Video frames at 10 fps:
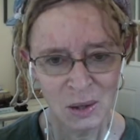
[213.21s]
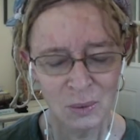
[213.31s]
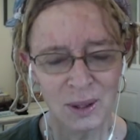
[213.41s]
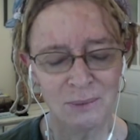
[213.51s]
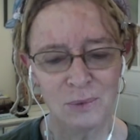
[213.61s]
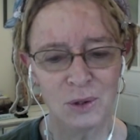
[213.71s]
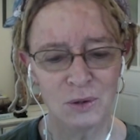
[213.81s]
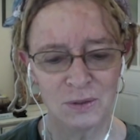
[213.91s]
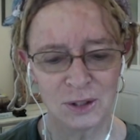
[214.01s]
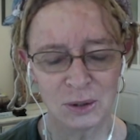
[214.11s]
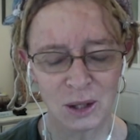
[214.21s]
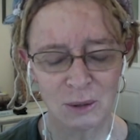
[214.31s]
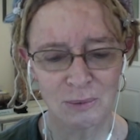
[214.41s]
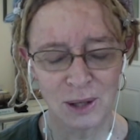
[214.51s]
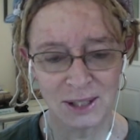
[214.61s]
We moved to our
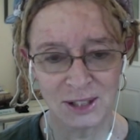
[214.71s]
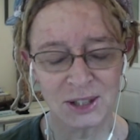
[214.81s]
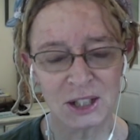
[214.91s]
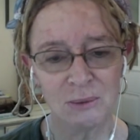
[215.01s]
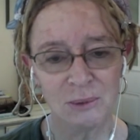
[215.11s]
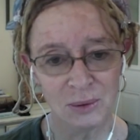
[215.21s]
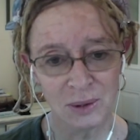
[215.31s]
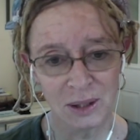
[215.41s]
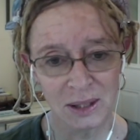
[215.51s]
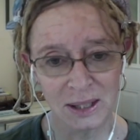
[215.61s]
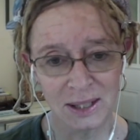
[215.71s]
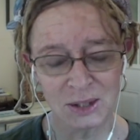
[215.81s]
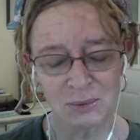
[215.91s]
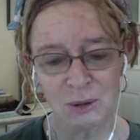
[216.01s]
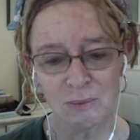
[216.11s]
precious
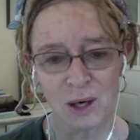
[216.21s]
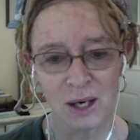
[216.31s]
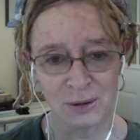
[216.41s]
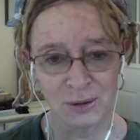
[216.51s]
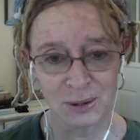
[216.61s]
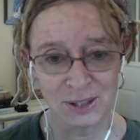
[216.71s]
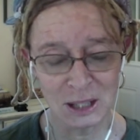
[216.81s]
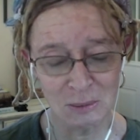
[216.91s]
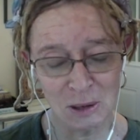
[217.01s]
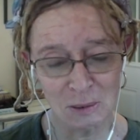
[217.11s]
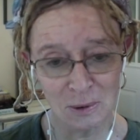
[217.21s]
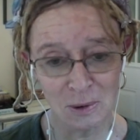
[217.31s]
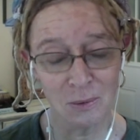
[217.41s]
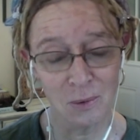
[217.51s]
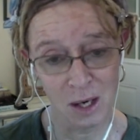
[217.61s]
communities. We brought thirsty
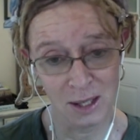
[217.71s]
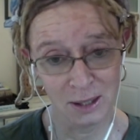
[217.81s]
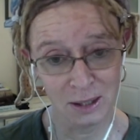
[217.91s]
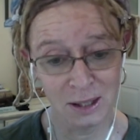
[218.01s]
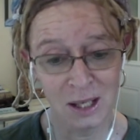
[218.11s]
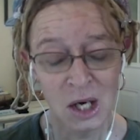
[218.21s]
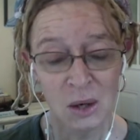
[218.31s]
people water.